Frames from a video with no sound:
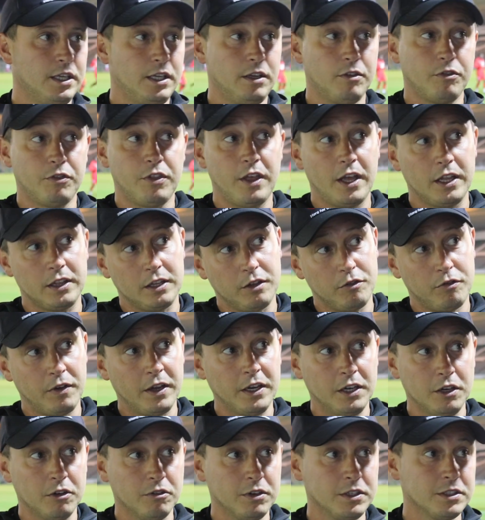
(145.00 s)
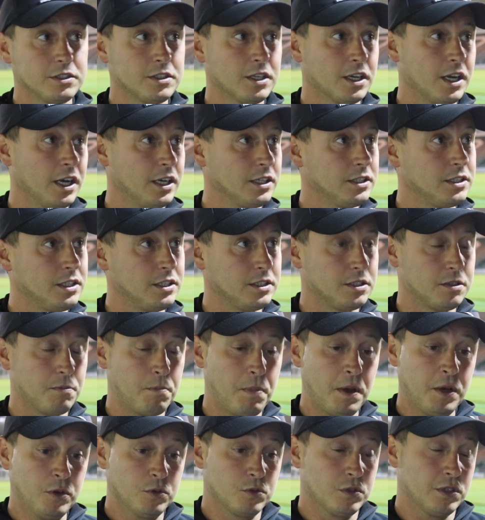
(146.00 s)
If their defender instigates it, it's a
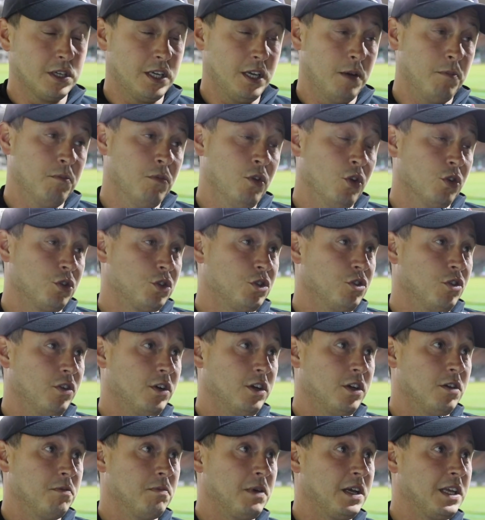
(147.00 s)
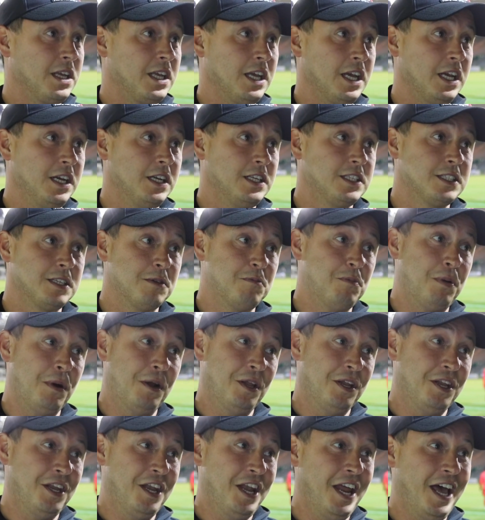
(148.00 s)
penalty. I'm not sure he can make it any
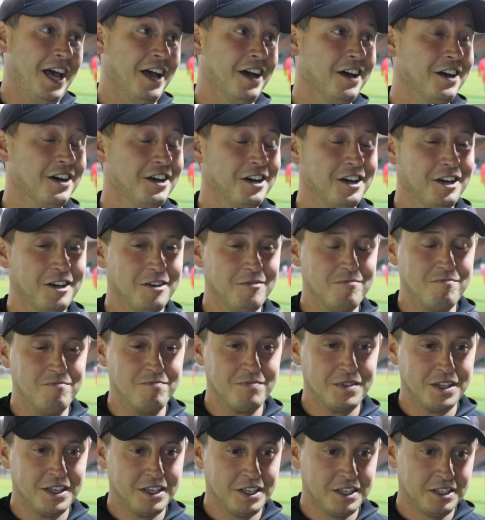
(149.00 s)
simpler than that.